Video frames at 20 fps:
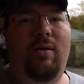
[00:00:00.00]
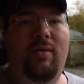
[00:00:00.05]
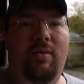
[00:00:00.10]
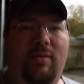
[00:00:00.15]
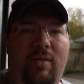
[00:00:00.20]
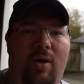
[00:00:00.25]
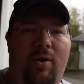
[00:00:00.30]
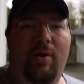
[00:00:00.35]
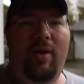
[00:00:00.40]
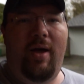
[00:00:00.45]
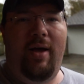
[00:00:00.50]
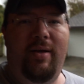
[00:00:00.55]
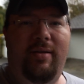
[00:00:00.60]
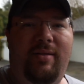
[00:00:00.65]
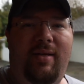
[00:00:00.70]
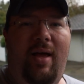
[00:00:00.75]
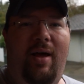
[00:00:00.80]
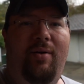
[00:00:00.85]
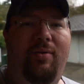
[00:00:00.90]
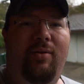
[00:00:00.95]
So
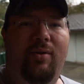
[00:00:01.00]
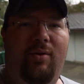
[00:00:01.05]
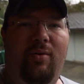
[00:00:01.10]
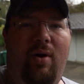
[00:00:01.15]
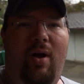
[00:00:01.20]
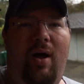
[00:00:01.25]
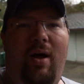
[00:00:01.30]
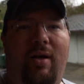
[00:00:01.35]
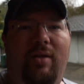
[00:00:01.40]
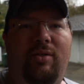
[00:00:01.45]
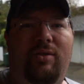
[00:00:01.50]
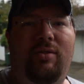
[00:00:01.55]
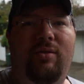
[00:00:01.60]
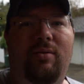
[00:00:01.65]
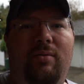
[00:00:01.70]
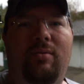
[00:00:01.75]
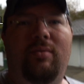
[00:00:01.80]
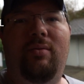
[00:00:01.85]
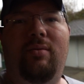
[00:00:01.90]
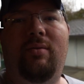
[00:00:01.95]
guys, out in the garage,
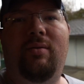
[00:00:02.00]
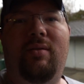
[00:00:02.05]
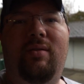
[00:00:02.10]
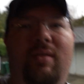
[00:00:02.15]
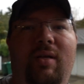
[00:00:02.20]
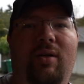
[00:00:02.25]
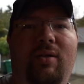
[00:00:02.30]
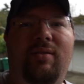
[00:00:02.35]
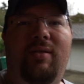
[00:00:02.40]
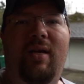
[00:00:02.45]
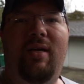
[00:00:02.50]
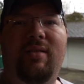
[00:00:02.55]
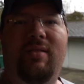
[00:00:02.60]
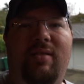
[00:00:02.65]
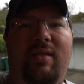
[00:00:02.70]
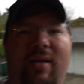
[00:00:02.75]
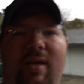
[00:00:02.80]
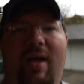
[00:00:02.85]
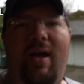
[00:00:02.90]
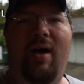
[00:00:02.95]
still
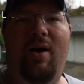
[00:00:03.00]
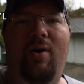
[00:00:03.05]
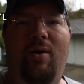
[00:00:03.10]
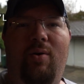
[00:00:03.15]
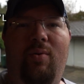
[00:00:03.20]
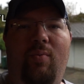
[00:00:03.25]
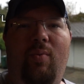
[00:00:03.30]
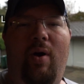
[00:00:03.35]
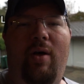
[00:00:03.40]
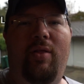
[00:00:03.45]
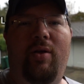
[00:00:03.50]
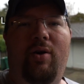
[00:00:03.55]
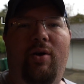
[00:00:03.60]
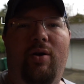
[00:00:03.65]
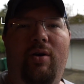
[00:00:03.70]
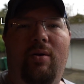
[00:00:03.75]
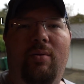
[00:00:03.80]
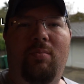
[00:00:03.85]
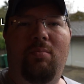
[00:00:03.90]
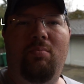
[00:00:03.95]
testing out
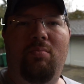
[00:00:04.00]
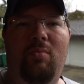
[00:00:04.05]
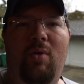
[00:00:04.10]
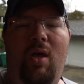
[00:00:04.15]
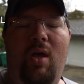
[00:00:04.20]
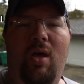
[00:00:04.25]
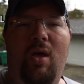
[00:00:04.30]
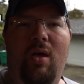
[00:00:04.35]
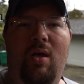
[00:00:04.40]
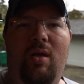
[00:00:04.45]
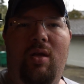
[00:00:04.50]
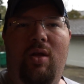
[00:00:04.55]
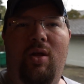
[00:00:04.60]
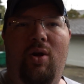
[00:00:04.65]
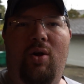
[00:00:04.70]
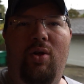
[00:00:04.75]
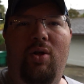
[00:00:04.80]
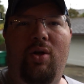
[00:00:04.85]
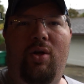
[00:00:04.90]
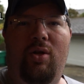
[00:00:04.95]
whether
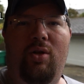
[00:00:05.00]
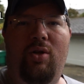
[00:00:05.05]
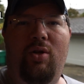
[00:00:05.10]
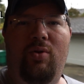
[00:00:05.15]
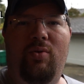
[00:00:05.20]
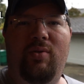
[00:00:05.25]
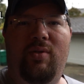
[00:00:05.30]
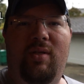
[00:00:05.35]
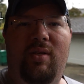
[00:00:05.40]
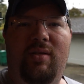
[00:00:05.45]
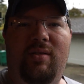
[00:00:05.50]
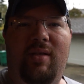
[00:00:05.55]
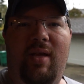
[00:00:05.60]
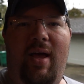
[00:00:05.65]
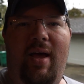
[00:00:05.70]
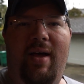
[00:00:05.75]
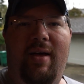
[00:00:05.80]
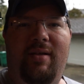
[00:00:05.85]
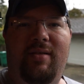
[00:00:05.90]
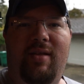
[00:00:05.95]
you can use this
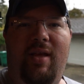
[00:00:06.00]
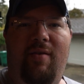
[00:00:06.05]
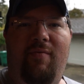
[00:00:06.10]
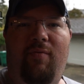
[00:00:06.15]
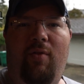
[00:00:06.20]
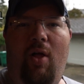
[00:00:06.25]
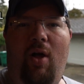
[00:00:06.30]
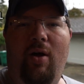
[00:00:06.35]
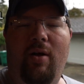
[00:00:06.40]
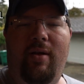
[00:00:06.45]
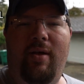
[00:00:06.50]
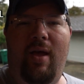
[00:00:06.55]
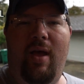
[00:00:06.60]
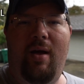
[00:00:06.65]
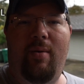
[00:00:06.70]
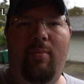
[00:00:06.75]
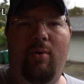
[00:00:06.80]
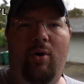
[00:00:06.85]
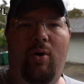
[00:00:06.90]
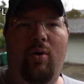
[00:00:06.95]
as a vlog
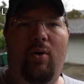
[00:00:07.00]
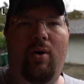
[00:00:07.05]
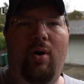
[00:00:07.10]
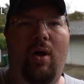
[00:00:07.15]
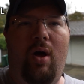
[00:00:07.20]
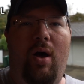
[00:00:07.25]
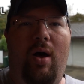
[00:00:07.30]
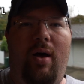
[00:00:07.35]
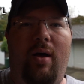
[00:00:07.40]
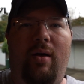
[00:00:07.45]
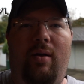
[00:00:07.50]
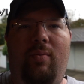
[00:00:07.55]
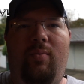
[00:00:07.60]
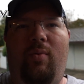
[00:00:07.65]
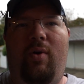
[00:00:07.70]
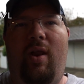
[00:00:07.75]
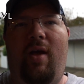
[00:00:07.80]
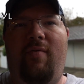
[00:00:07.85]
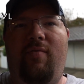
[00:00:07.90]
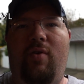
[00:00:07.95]
camera or not.
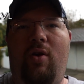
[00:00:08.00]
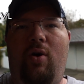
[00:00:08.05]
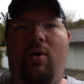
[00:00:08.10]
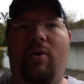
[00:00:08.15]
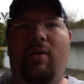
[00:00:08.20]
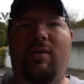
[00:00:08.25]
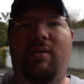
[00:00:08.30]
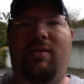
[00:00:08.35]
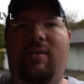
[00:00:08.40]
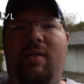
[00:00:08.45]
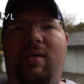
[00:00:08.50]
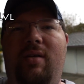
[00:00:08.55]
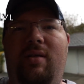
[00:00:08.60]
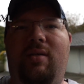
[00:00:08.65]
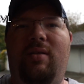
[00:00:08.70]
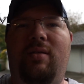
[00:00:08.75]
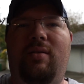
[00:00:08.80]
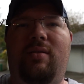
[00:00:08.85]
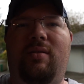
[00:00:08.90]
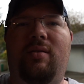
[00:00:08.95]
What I've noticed
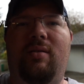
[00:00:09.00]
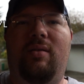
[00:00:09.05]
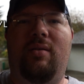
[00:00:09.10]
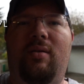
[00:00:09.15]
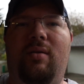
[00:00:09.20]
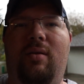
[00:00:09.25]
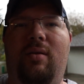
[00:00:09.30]
is